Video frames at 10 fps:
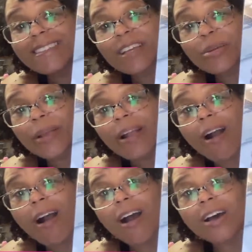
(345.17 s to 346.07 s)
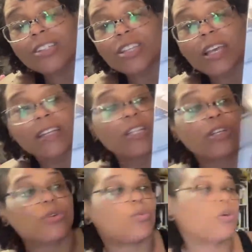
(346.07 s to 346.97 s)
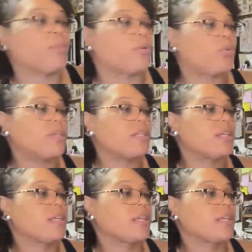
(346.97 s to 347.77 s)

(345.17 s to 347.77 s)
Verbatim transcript: Oh my gosh. And the little warmer. what?